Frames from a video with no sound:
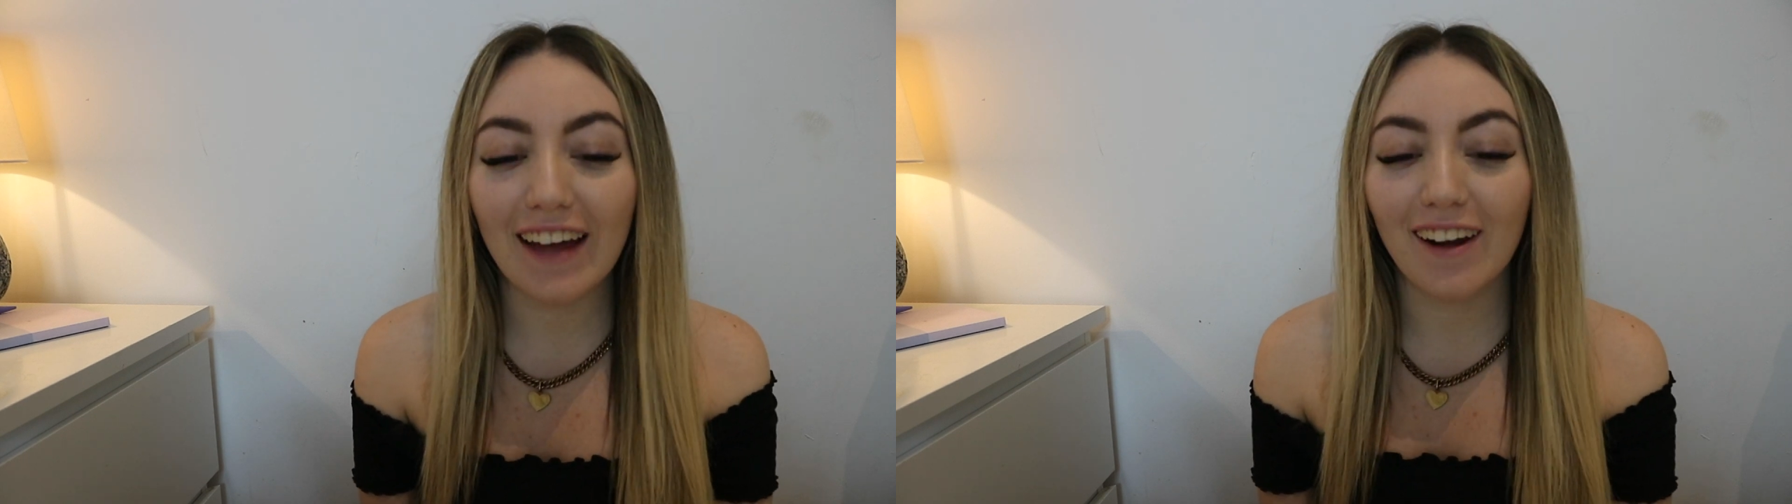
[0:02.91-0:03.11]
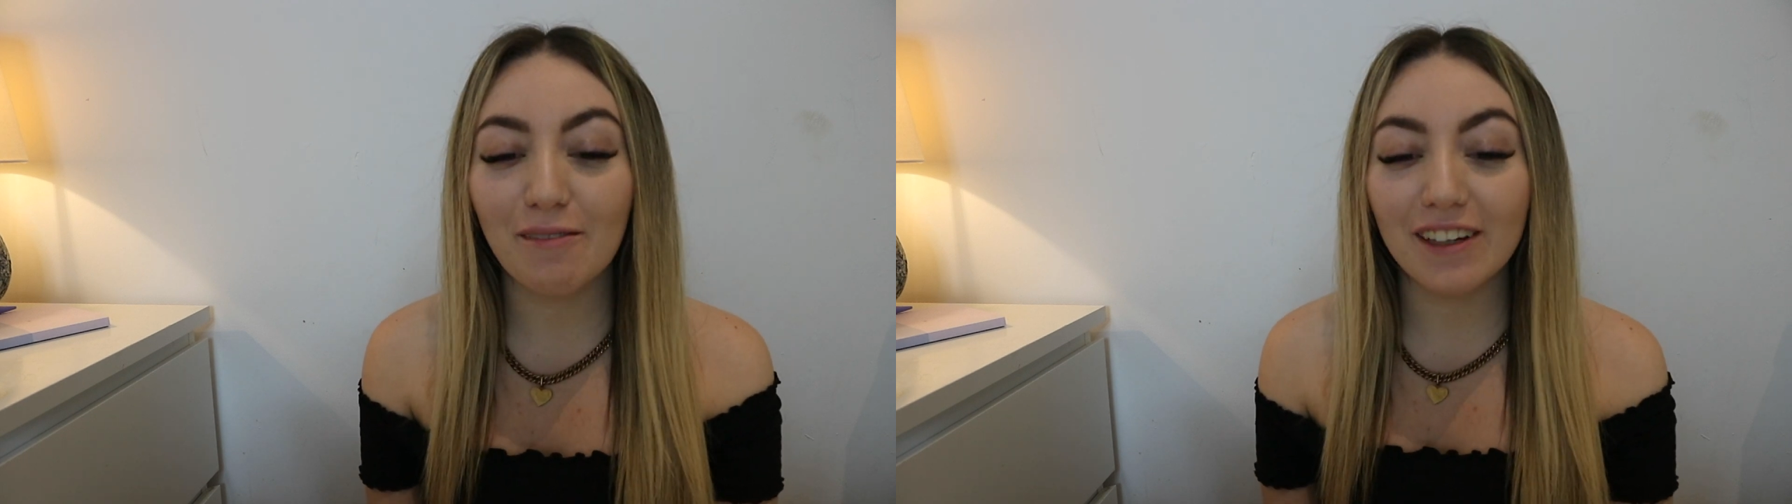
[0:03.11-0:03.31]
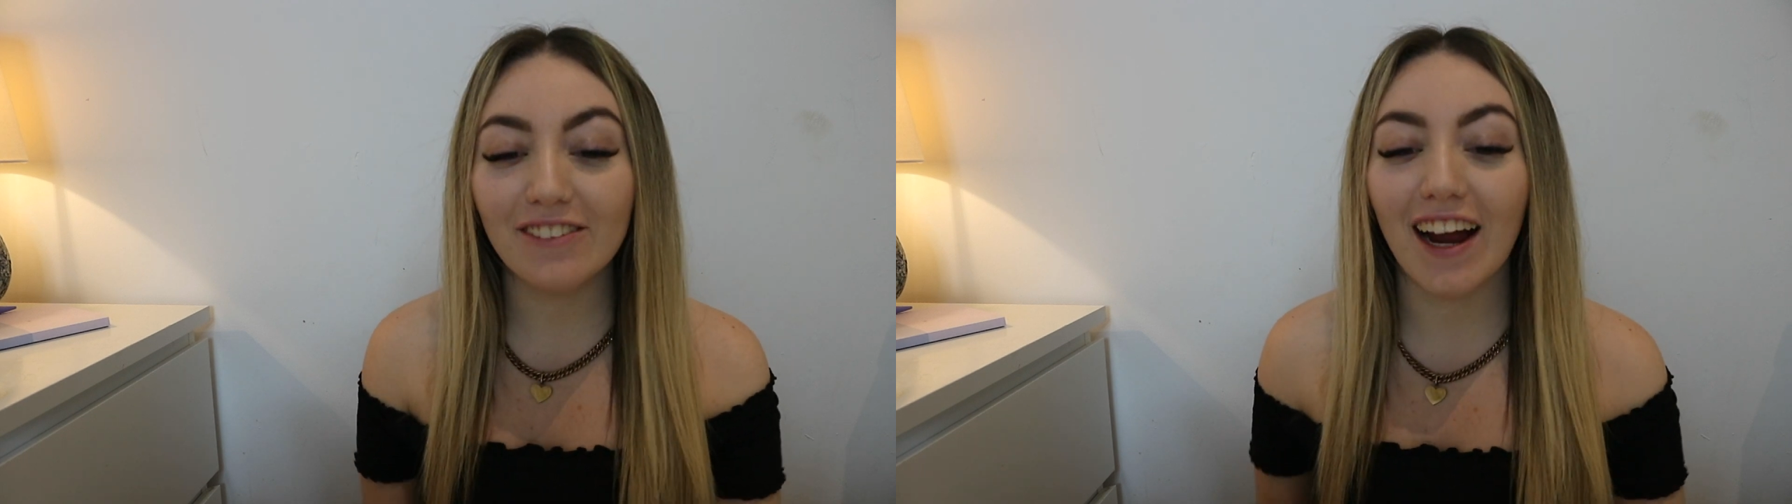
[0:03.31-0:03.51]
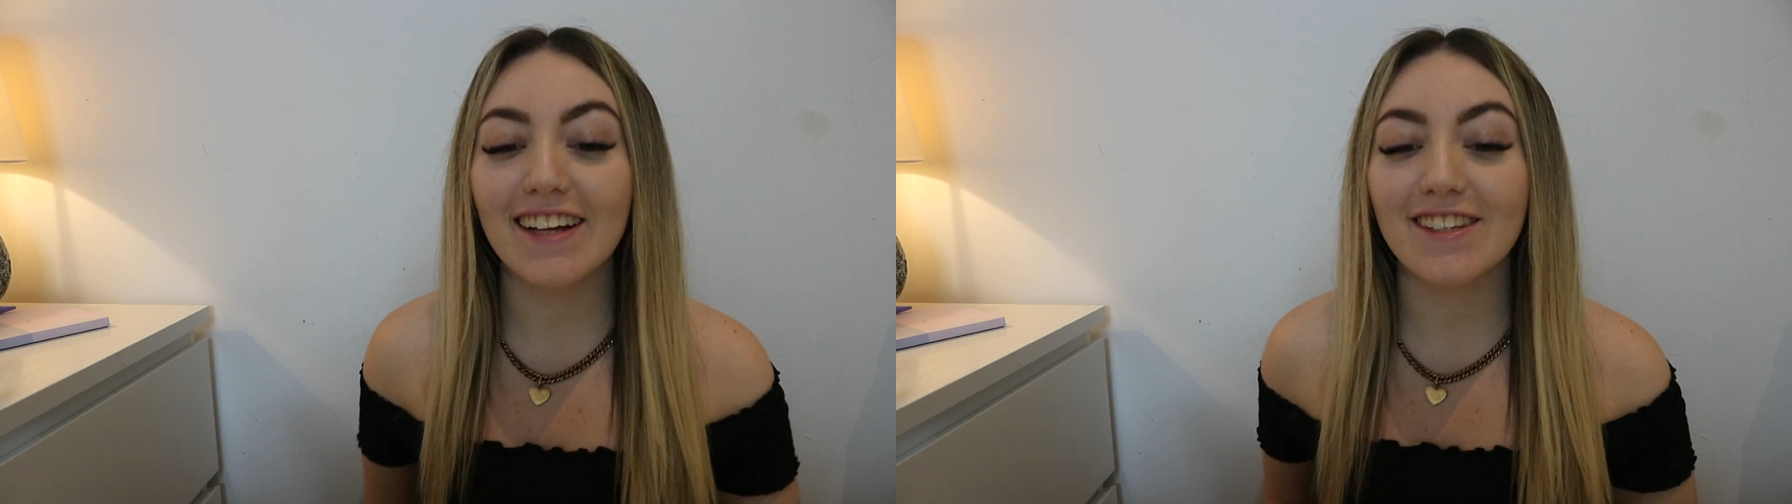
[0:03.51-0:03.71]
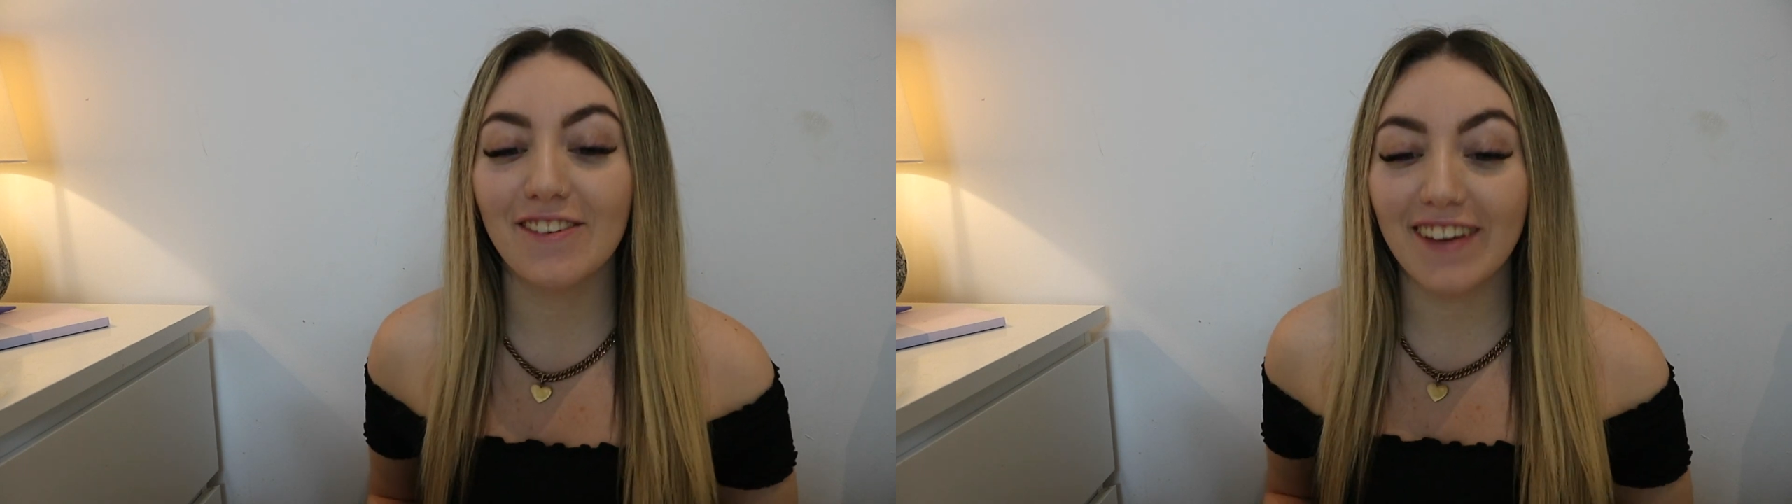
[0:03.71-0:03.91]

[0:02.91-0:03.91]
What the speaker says: and I'm going to react to